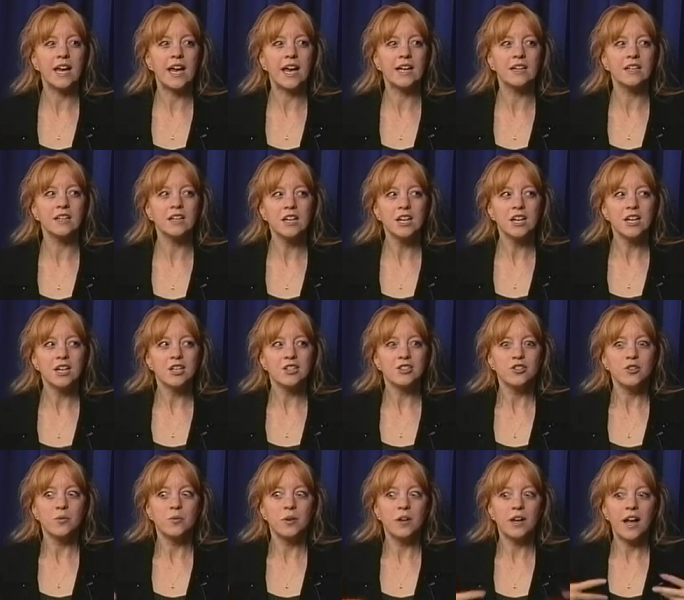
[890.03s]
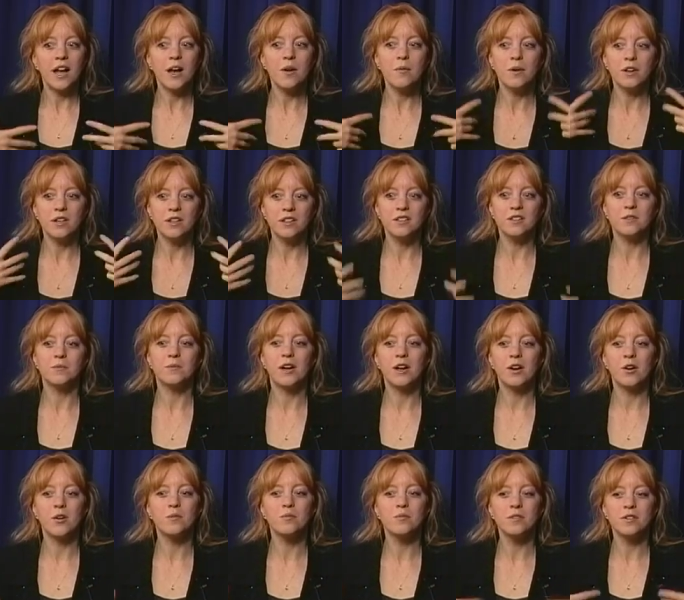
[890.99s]
And so when I went into my
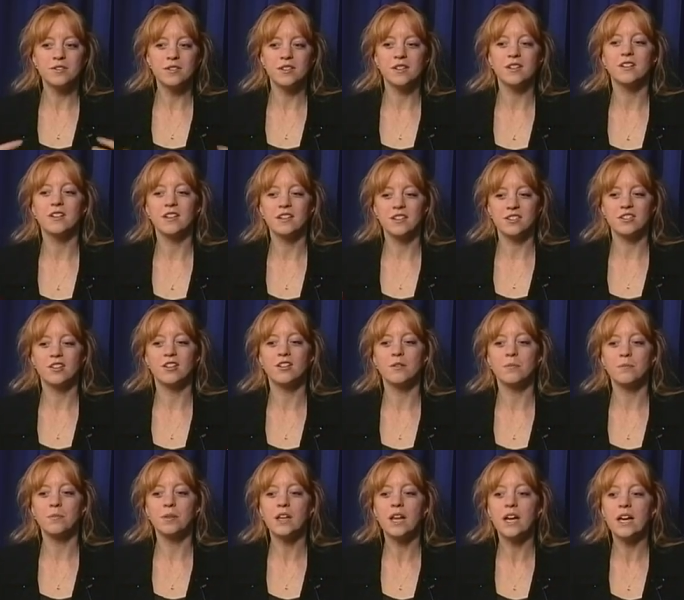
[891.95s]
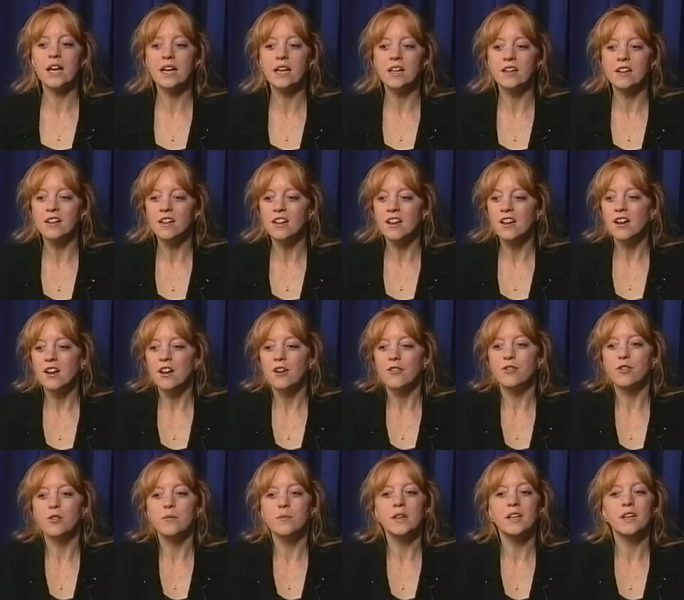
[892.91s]
own music and I started playing,
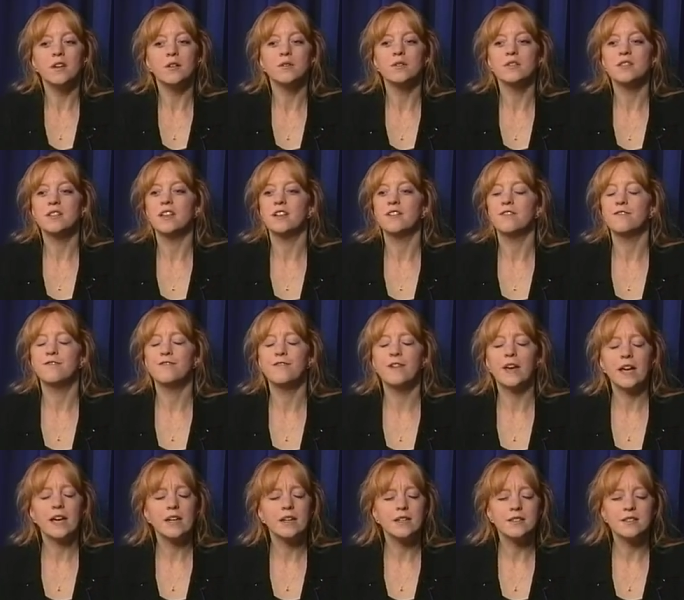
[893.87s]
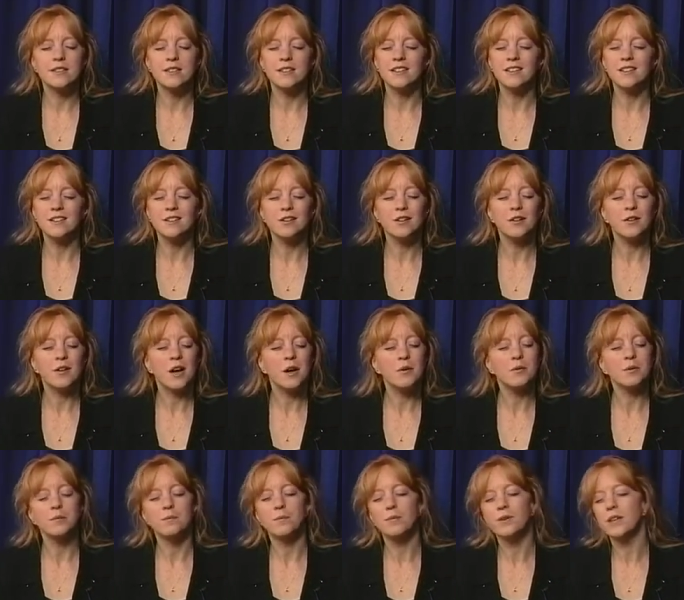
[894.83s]
for me it was like fantasy. You know, I
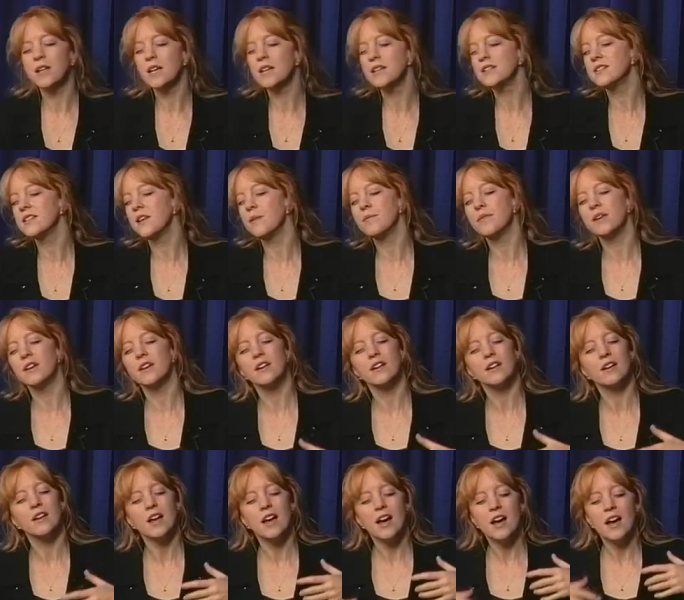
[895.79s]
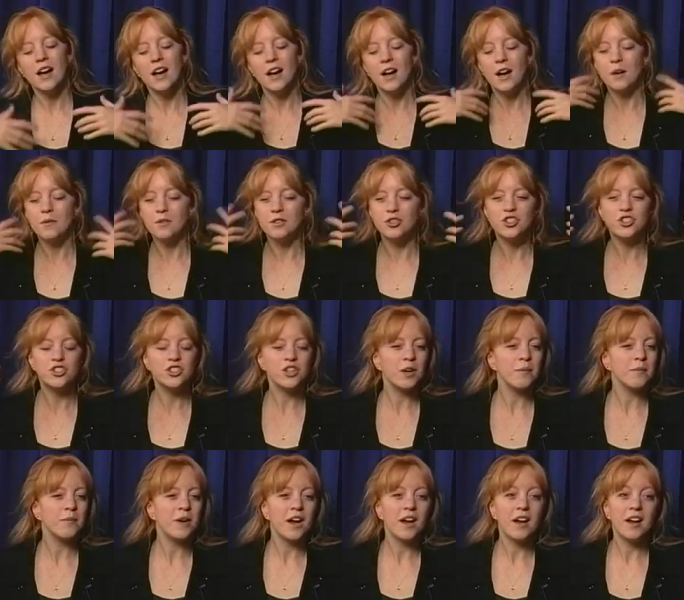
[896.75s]
would play something and I would
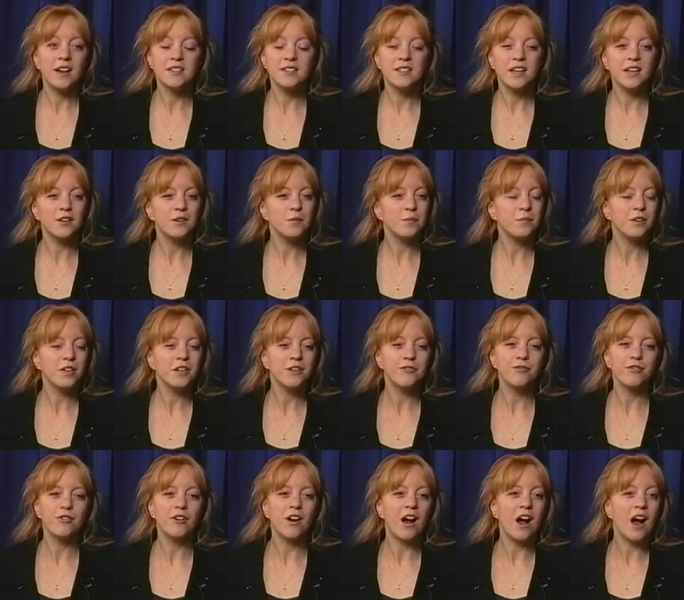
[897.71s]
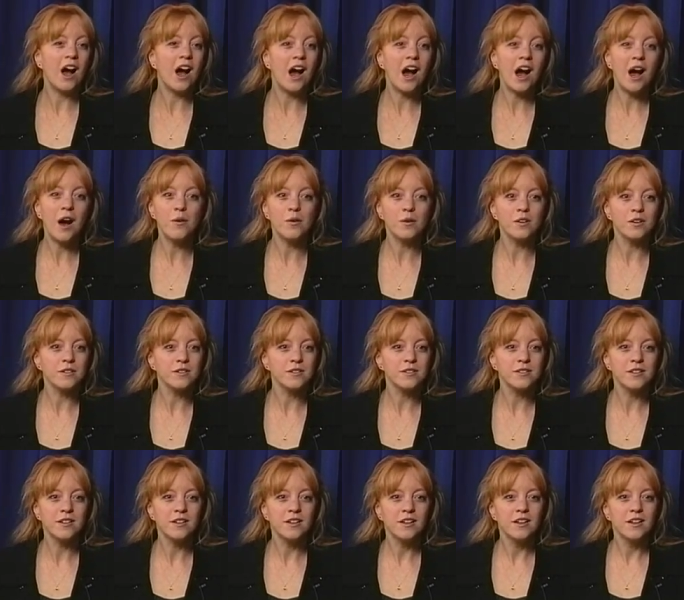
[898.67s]
shut my eyes. I could play for hours.